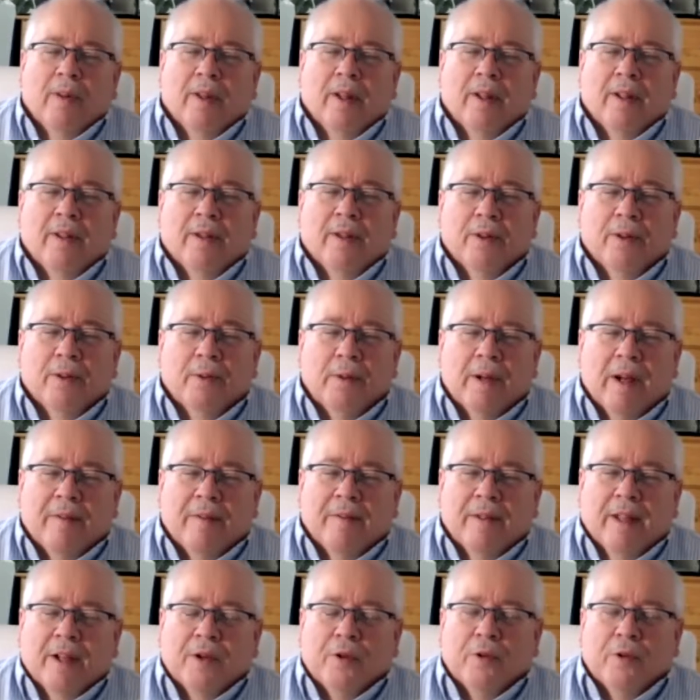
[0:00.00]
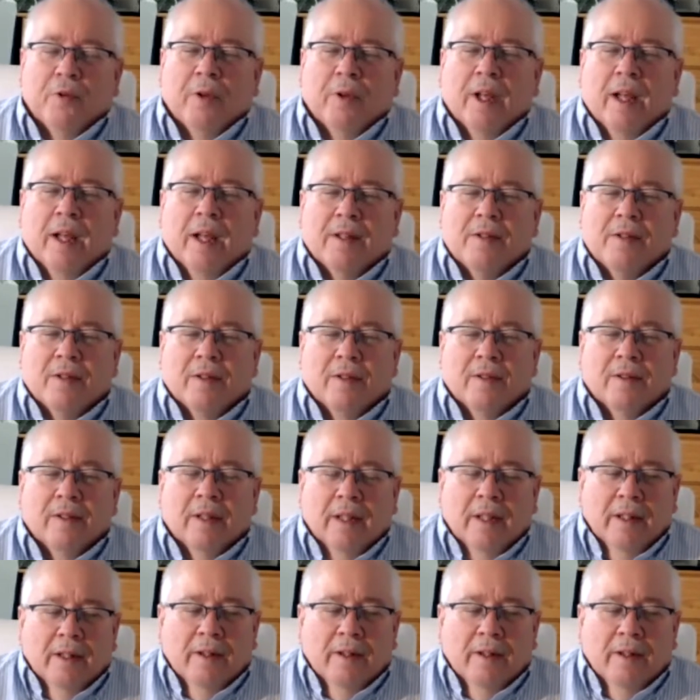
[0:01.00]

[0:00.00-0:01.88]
then you have natural gas and